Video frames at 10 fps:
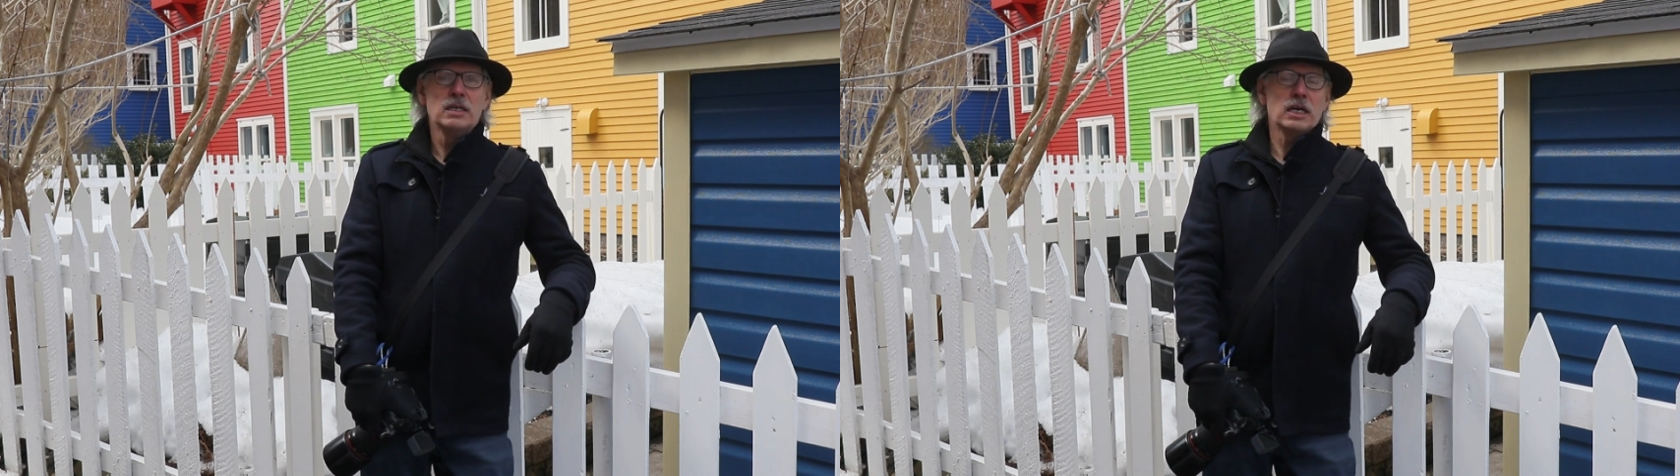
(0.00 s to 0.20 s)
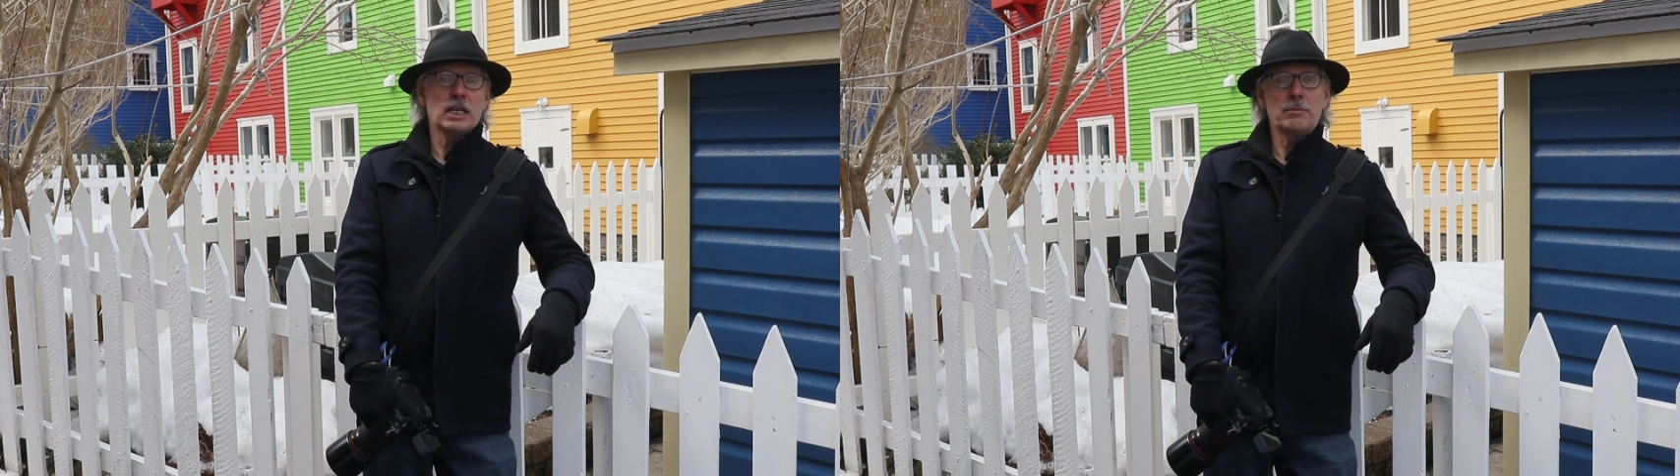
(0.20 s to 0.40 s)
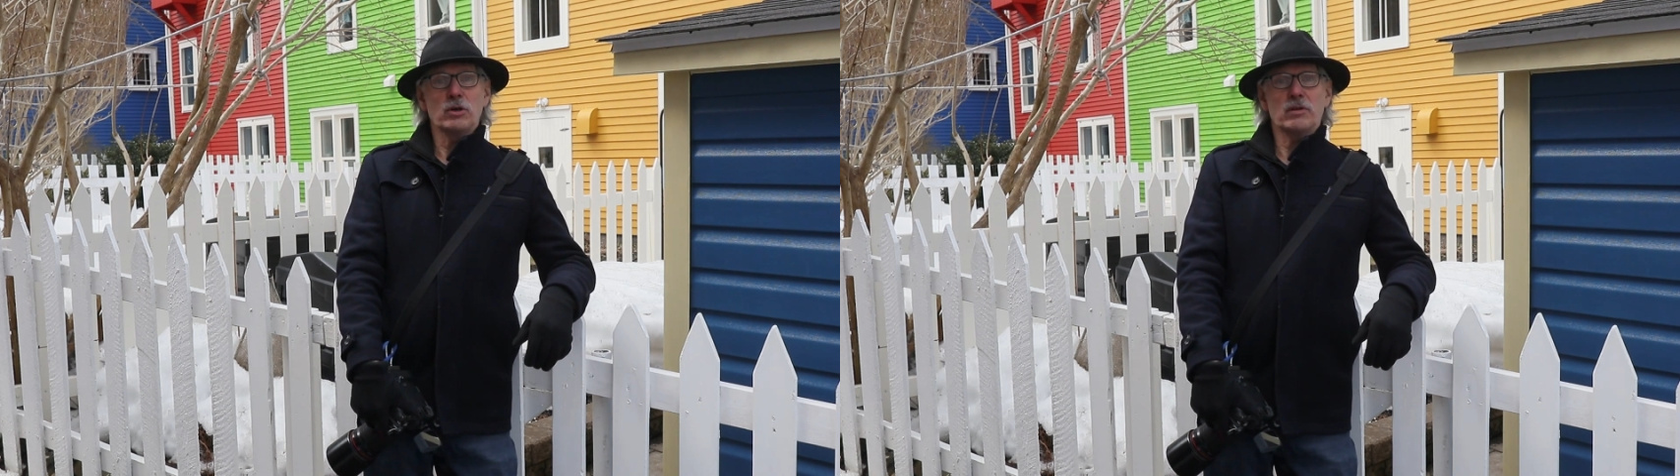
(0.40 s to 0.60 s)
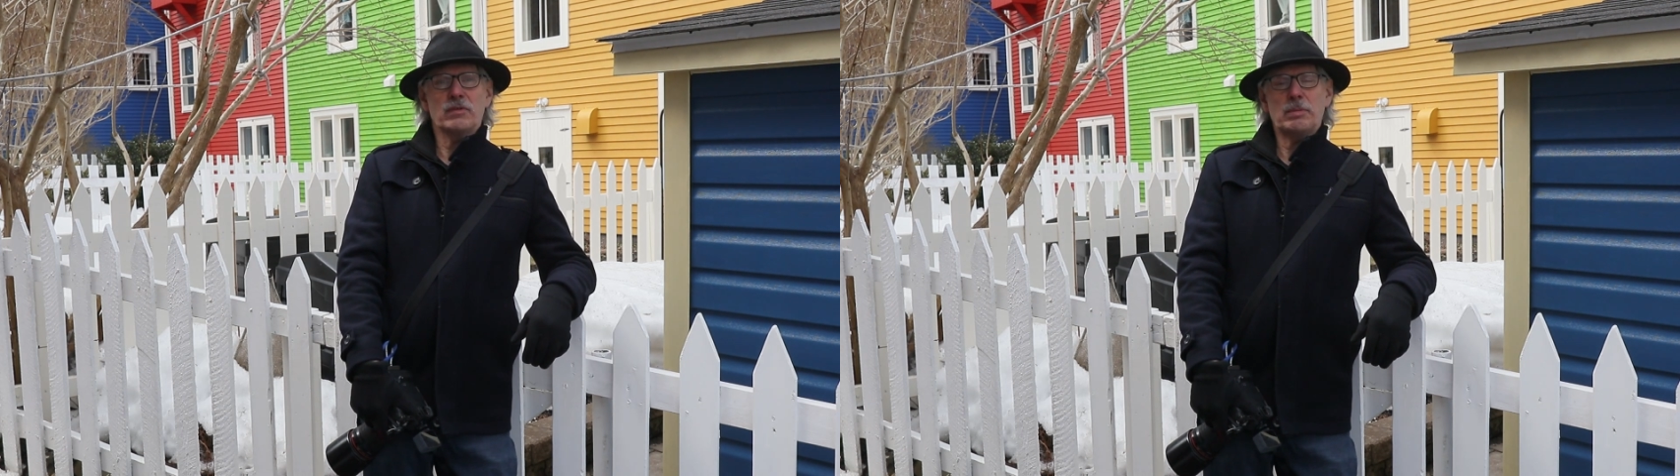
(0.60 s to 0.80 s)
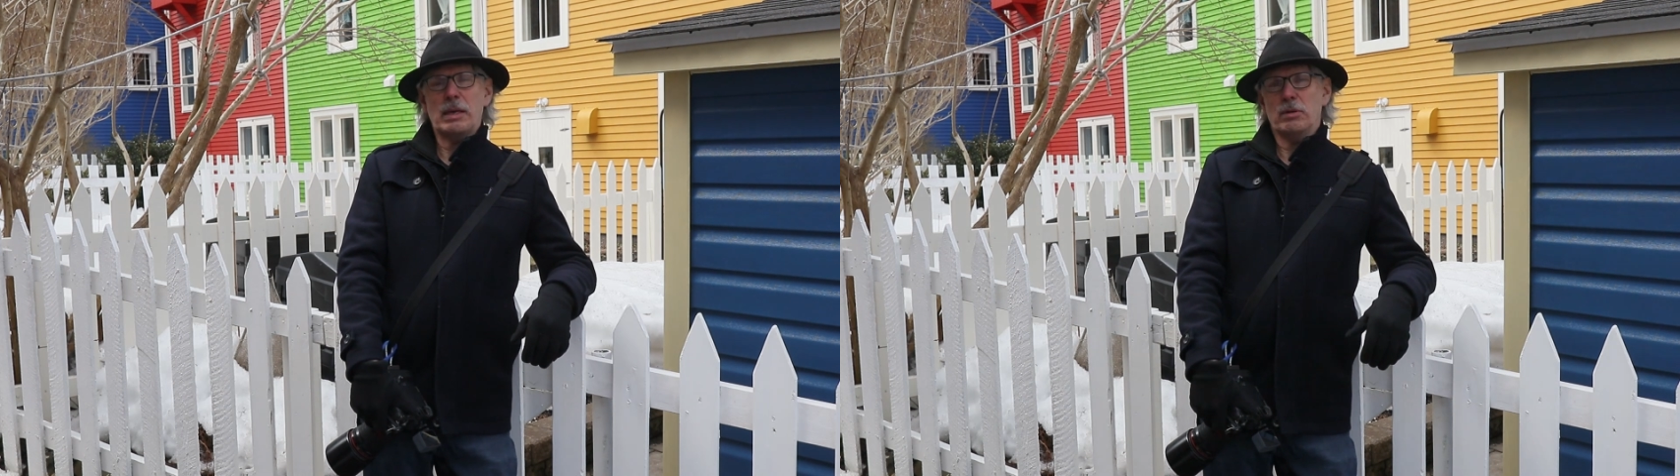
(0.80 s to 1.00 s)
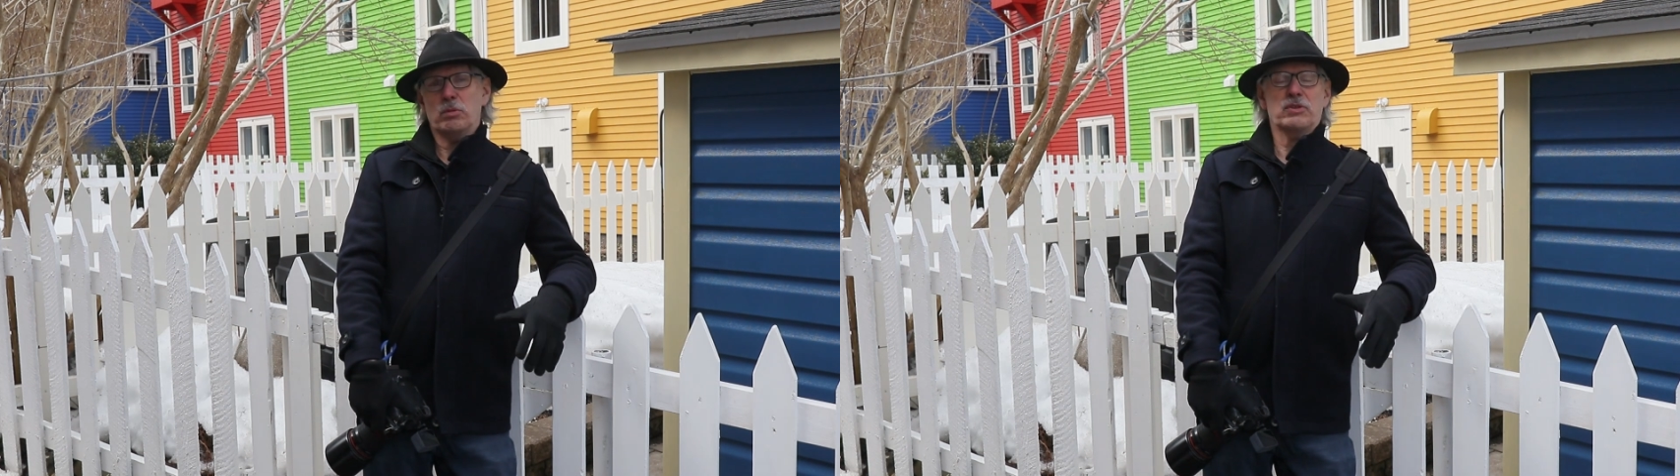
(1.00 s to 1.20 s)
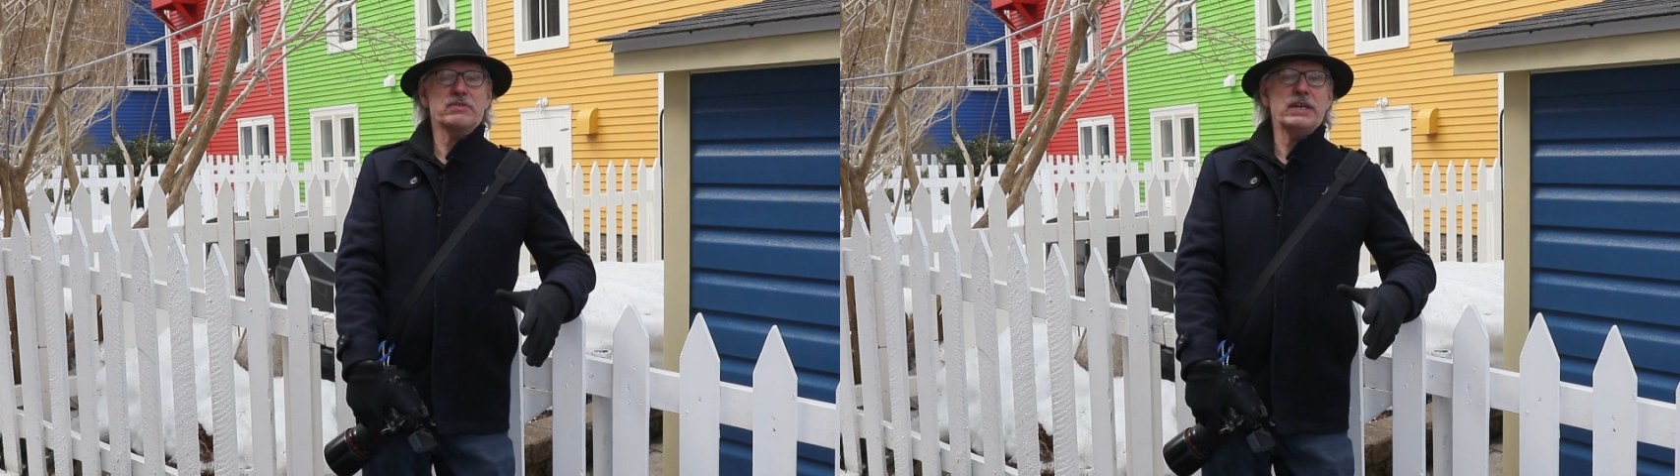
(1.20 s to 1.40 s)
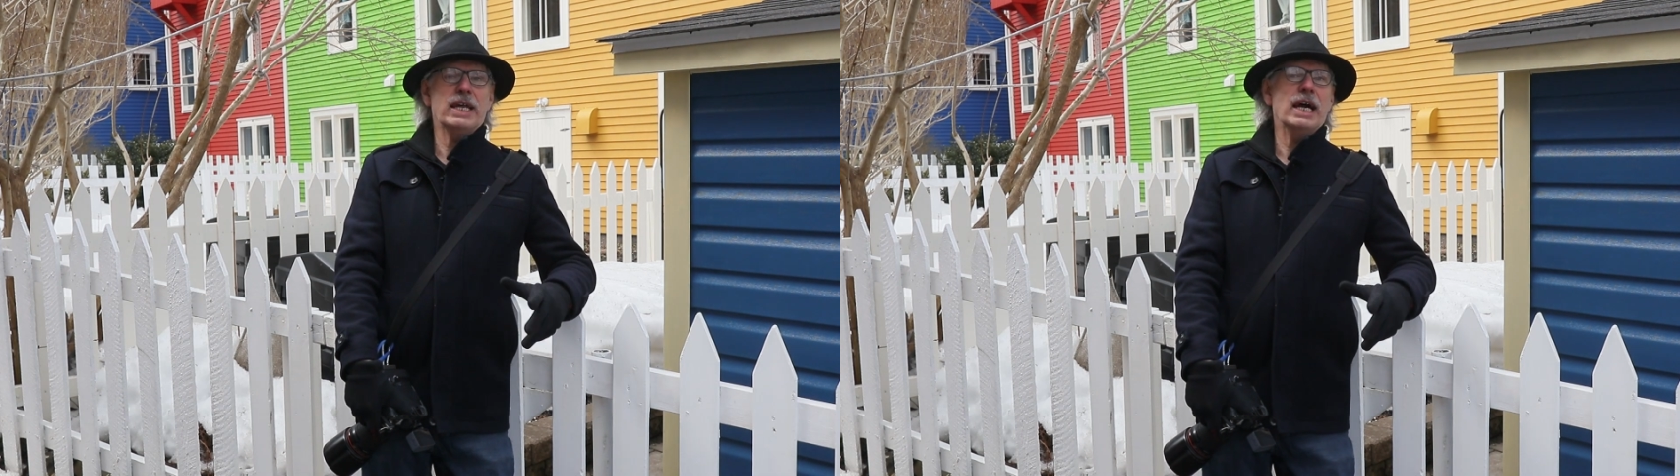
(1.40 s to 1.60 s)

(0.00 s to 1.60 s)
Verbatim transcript: and I'm looking for people with great